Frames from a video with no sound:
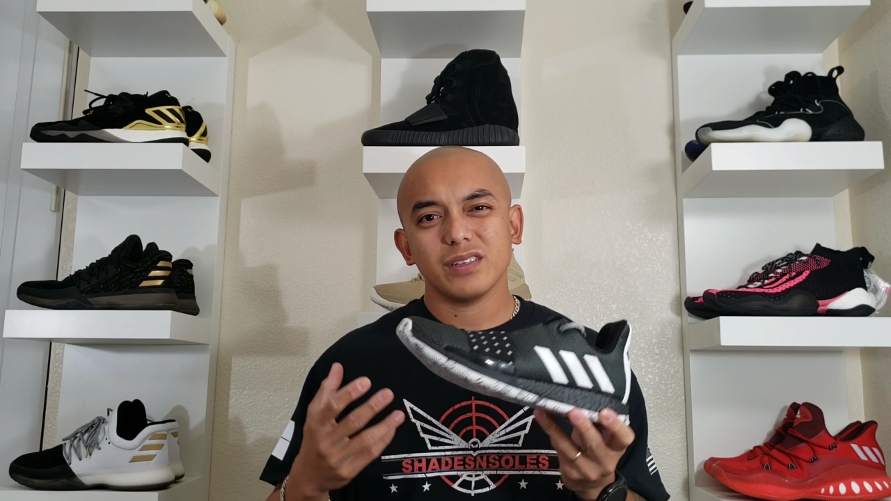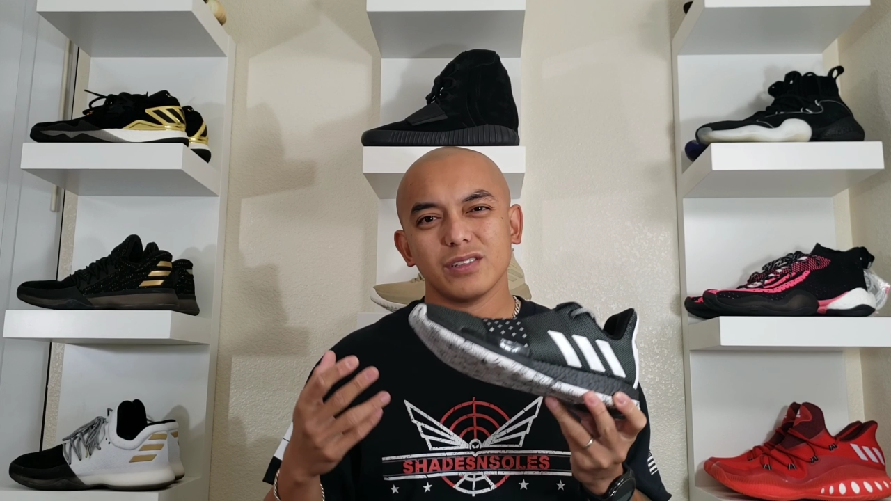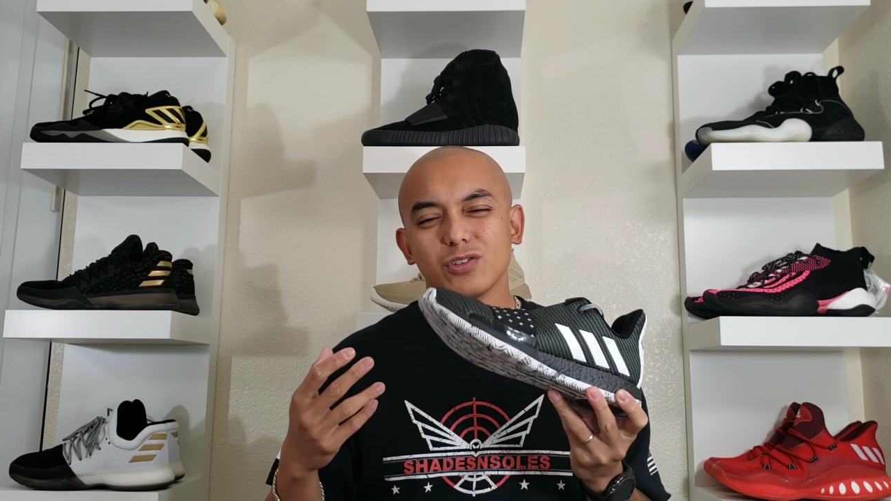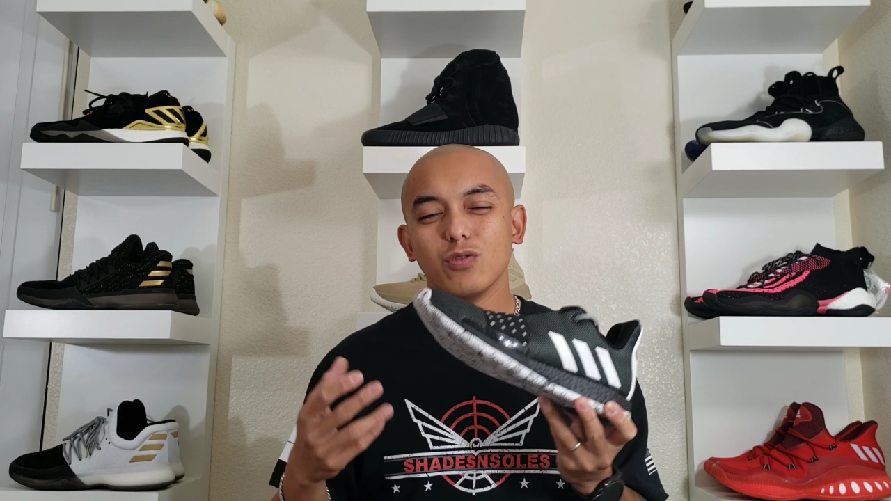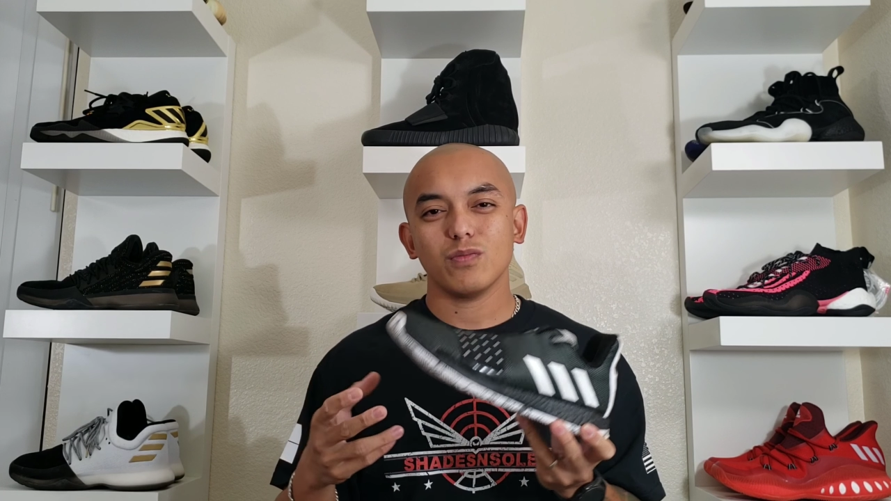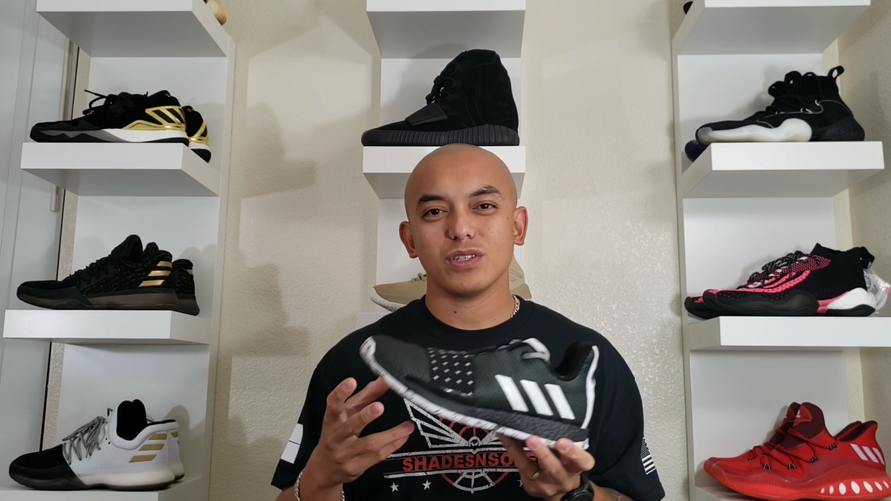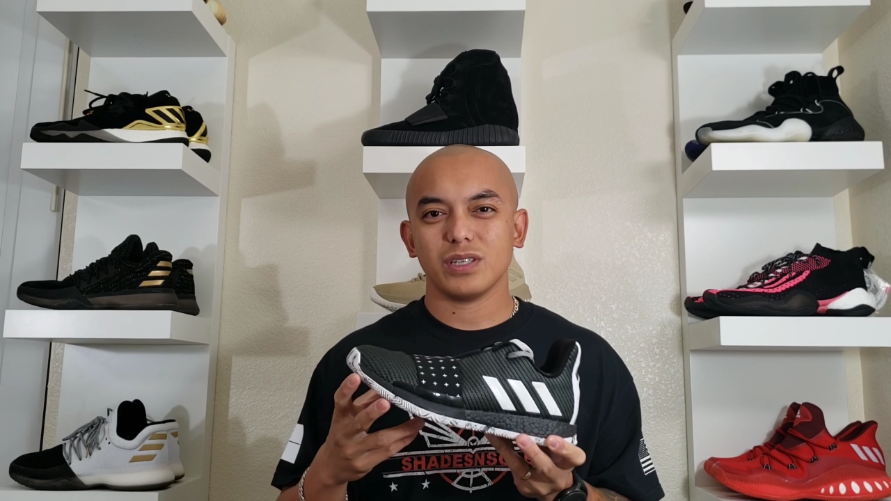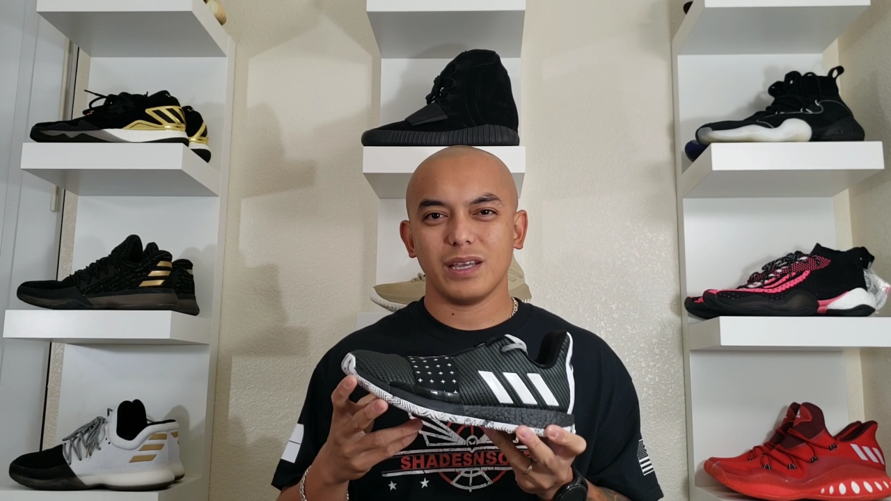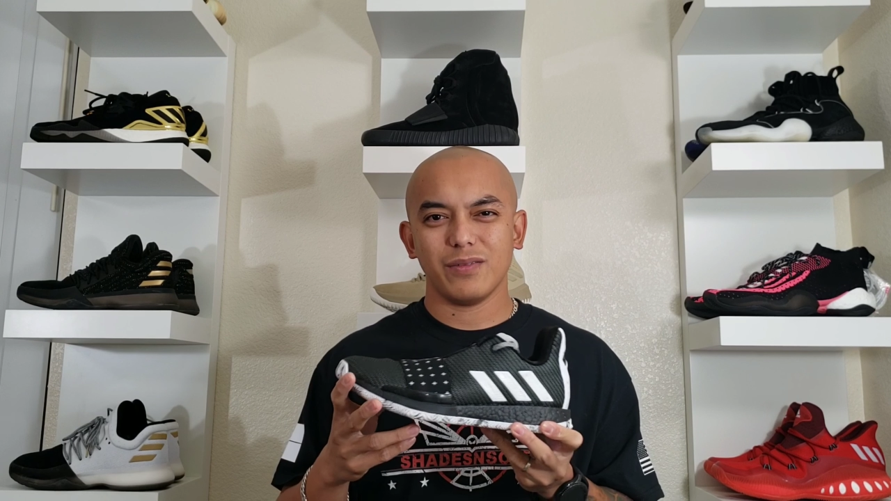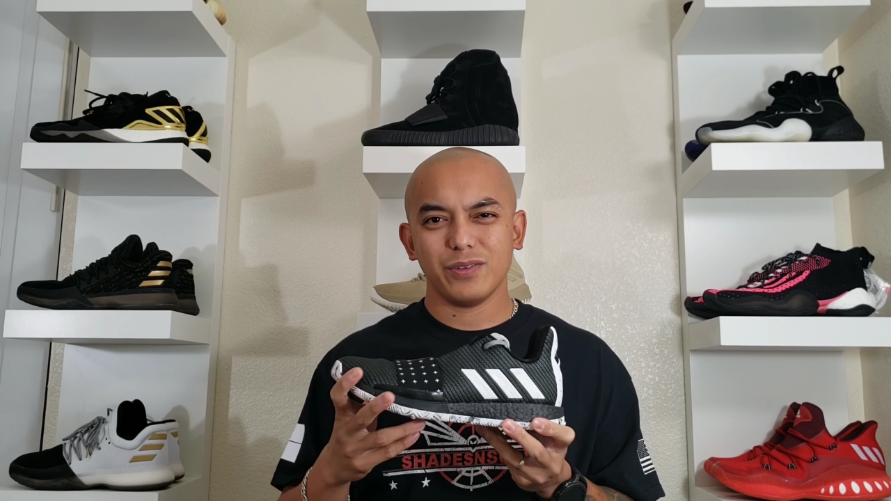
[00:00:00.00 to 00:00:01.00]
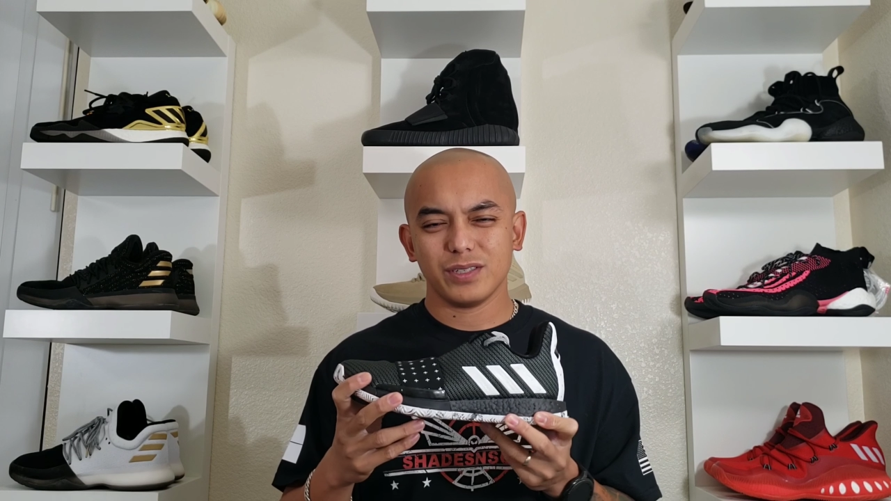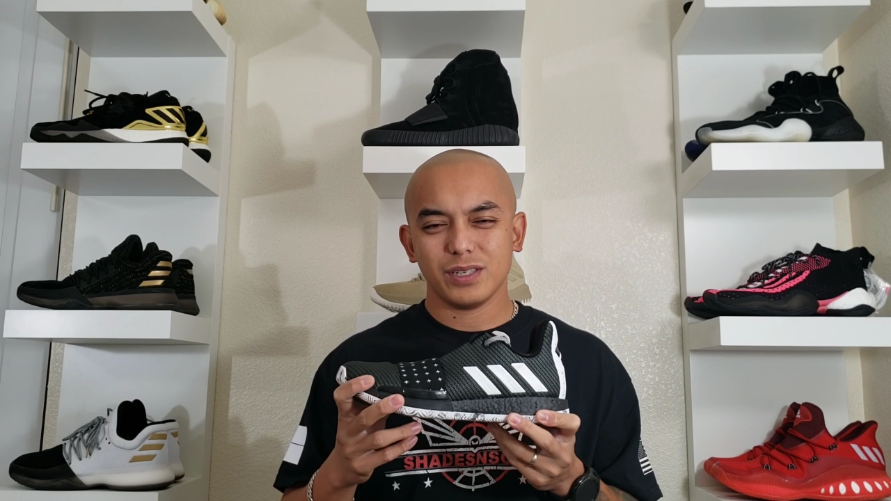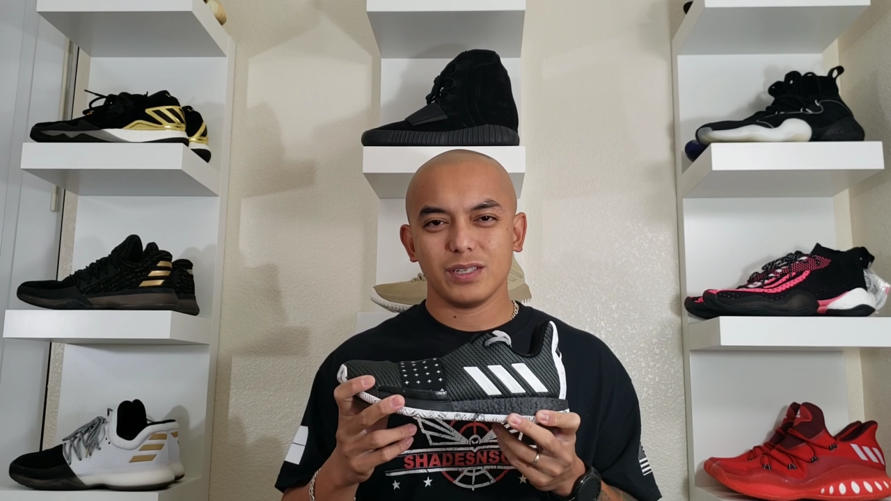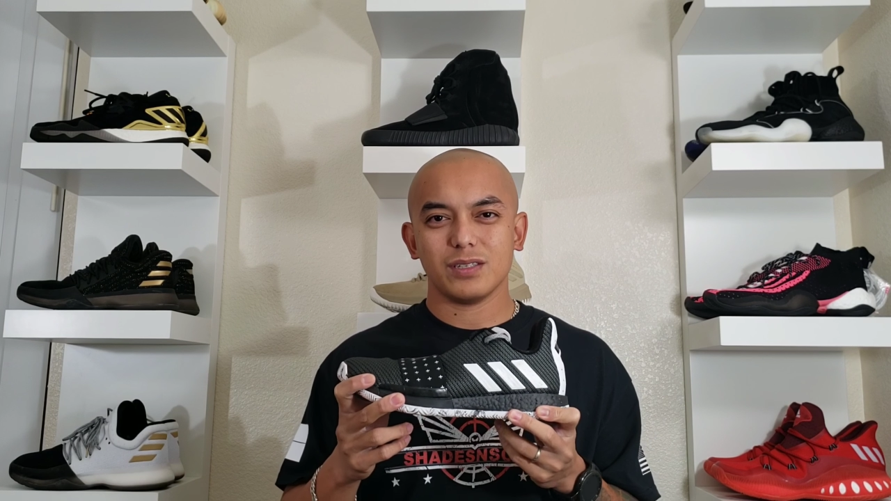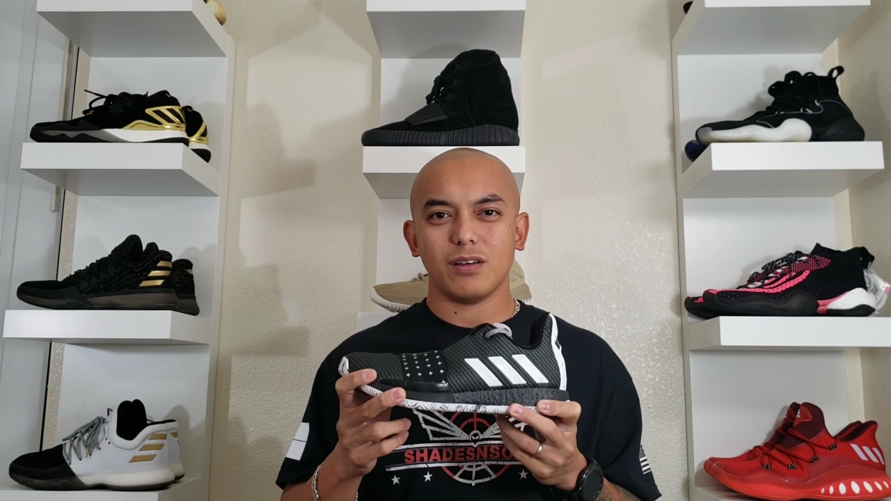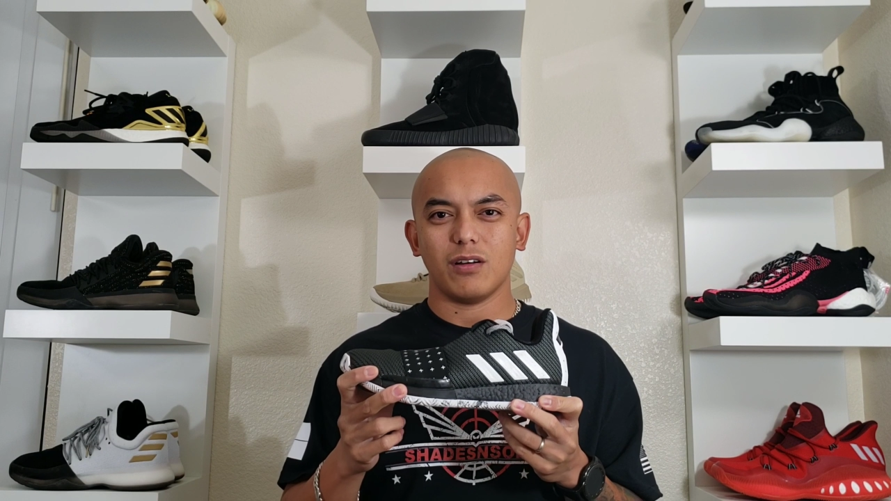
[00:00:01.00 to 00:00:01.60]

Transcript: so much emphasis